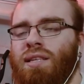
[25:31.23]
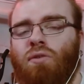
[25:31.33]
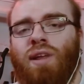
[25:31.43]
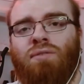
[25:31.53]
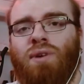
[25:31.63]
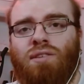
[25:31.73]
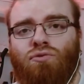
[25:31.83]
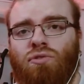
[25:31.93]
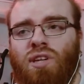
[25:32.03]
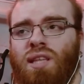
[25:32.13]
it's already
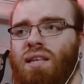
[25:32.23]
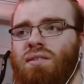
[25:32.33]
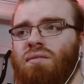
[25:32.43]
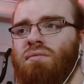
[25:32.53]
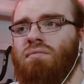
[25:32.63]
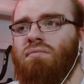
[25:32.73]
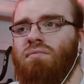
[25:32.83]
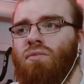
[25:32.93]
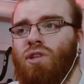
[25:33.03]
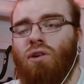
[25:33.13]
what, 2-3 days
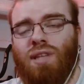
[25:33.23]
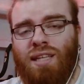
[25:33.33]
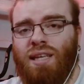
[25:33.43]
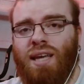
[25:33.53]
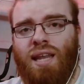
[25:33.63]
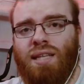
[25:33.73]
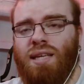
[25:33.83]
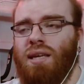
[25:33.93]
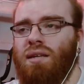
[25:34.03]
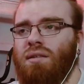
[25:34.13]
without eating
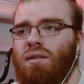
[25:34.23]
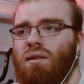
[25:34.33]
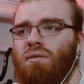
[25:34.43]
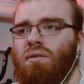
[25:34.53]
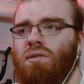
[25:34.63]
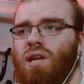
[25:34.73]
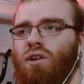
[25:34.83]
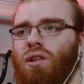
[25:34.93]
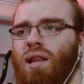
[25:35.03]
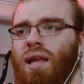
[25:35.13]
anything. No,
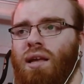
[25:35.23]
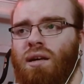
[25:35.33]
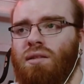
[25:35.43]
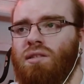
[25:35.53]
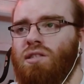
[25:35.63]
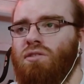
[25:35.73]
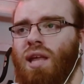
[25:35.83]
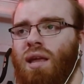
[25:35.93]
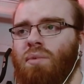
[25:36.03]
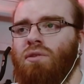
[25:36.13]
she cannot like hunt,
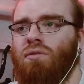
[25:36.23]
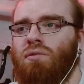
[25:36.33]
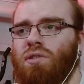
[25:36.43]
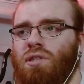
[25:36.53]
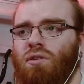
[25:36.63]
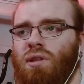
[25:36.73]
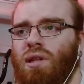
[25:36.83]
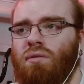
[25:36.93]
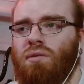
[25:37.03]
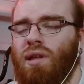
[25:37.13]
she's not able to do, she has
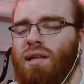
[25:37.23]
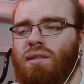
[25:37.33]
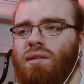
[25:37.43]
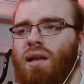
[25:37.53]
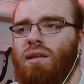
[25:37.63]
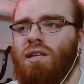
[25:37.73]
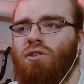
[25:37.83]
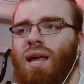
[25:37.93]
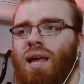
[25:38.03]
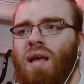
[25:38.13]

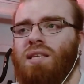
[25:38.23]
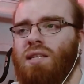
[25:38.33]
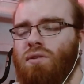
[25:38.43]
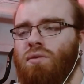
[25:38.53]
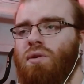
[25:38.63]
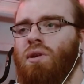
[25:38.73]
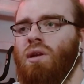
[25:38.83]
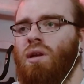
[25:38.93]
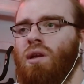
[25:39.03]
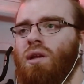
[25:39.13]
not the capacity to,
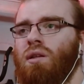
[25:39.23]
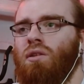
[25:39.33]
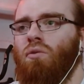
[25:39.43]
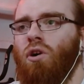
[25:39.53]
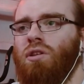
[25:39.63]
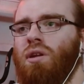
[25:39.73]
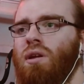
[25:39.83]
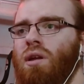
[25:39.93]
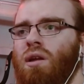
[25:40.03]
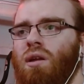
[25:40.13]
no
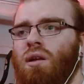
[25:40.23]
water.